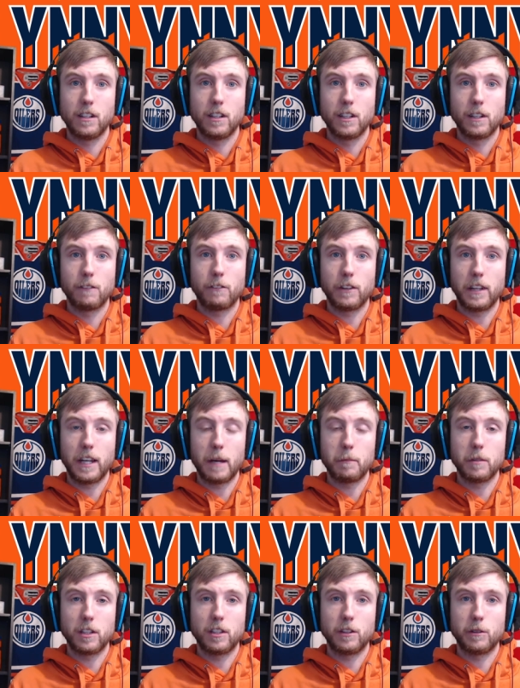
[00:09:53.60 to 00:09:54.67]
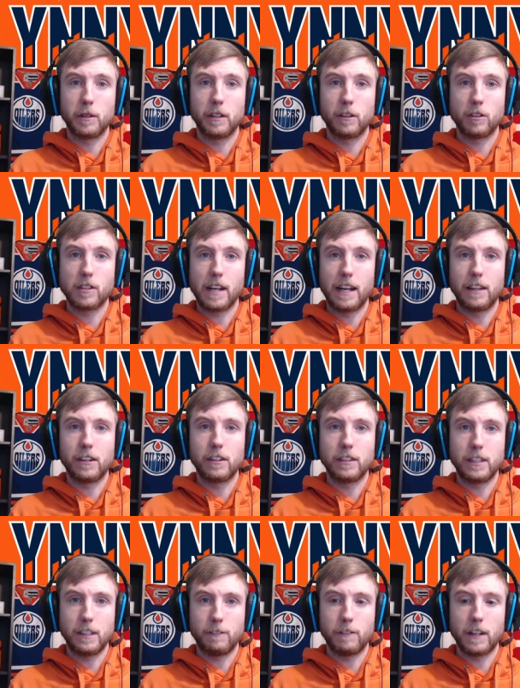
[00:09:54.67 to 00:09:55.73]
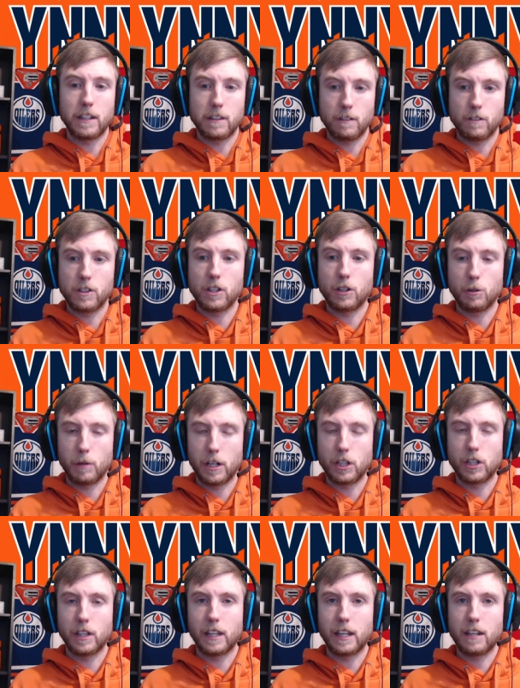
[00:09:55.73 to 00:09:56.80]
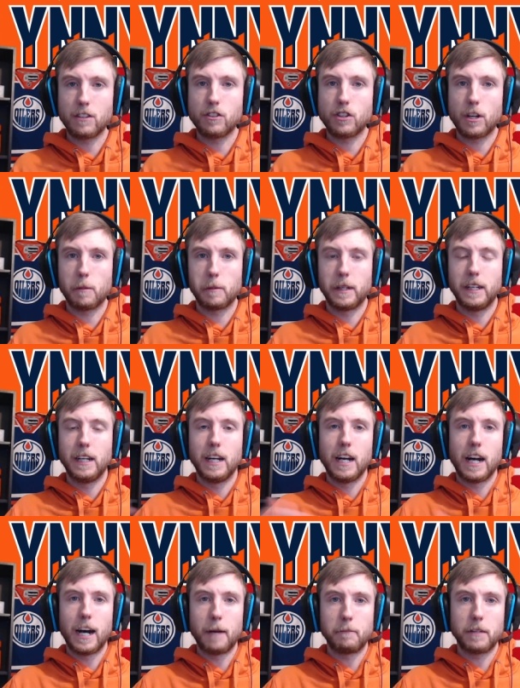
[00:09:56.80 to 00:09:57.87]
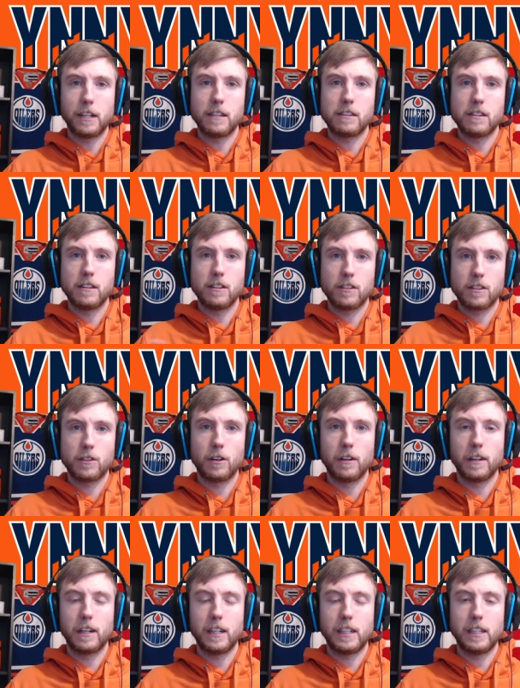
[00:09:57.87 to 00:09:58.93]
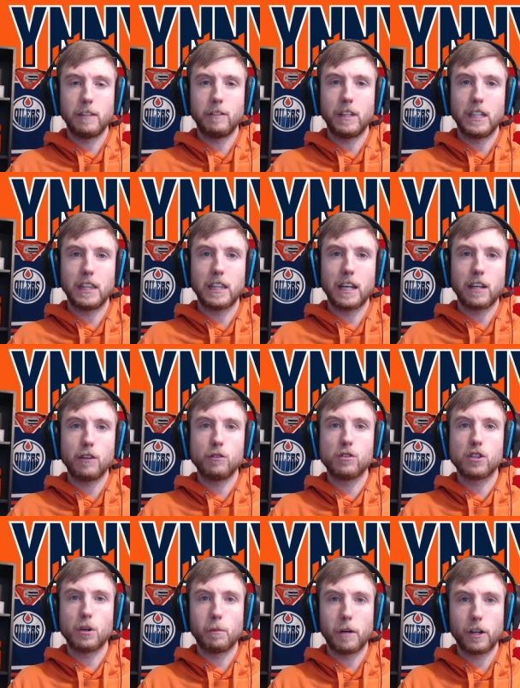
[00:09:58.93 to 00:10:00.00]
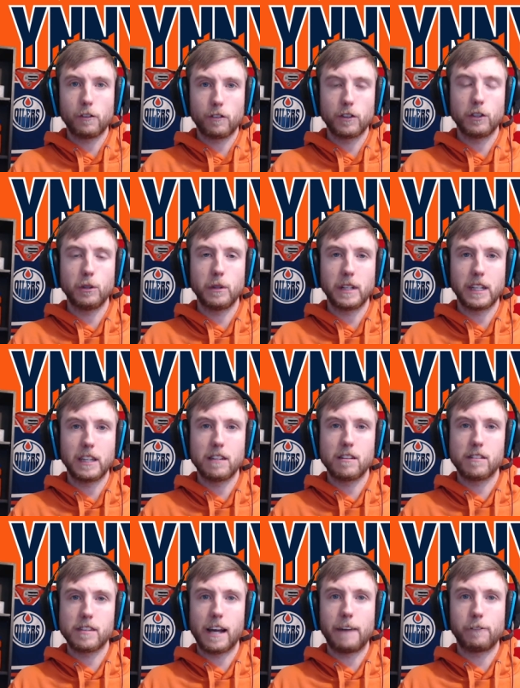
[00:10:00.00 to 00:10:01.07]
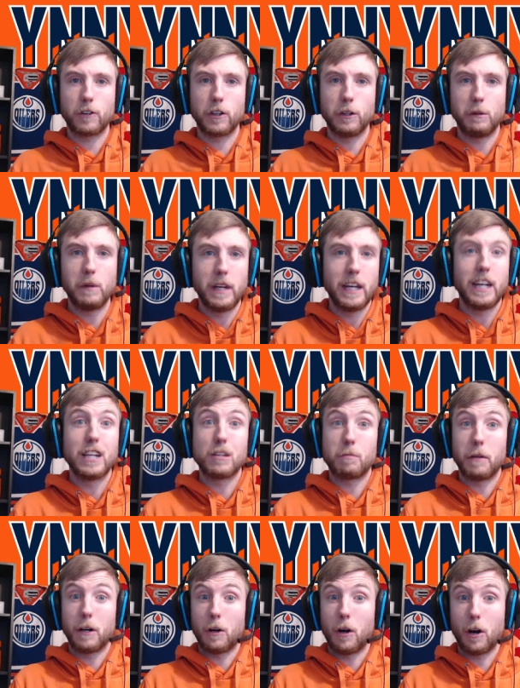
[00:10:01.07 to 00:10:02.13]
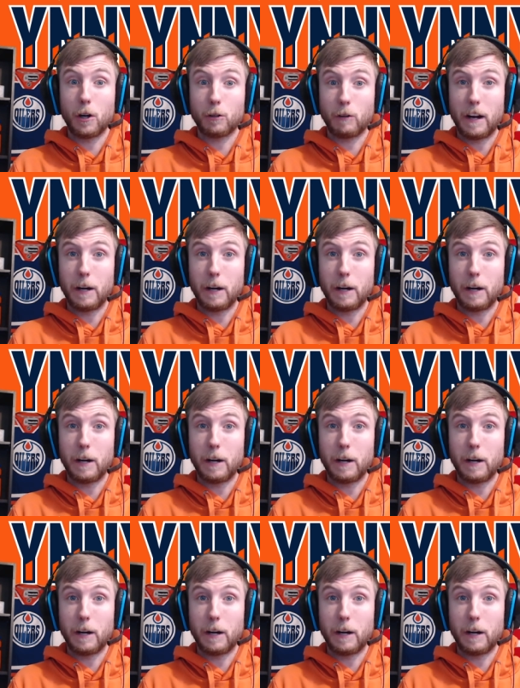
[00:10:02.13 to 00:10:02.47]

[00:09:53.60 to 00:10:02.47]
for the Edmonton Oilers and their defensive situation. Ladies and gentlemen, I'm Tyson. This is Dolynny TV. Thank you so much for tuning in this afternoon. It's been a hard grinding